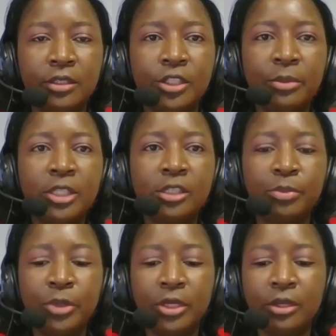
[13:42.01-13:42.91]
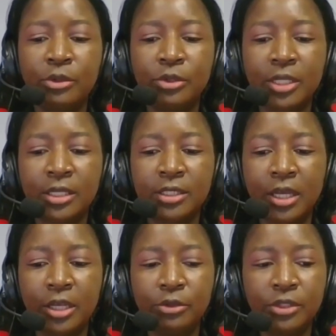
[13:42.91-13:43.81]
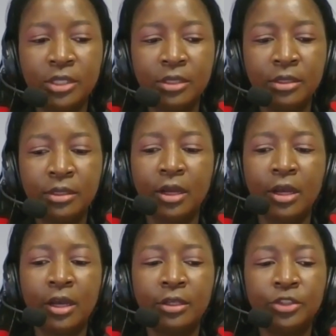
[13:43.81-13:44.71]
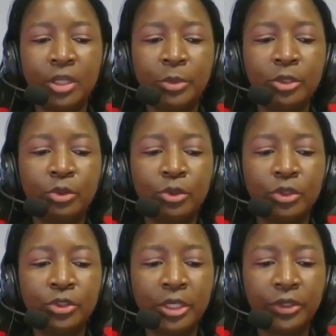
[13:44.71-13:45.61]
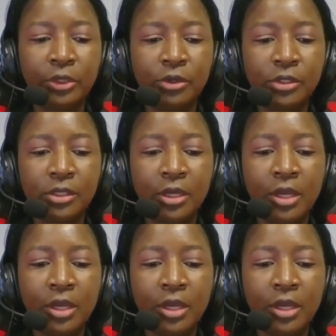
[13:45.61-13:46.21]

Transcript: German-speaking users are using German colonial records,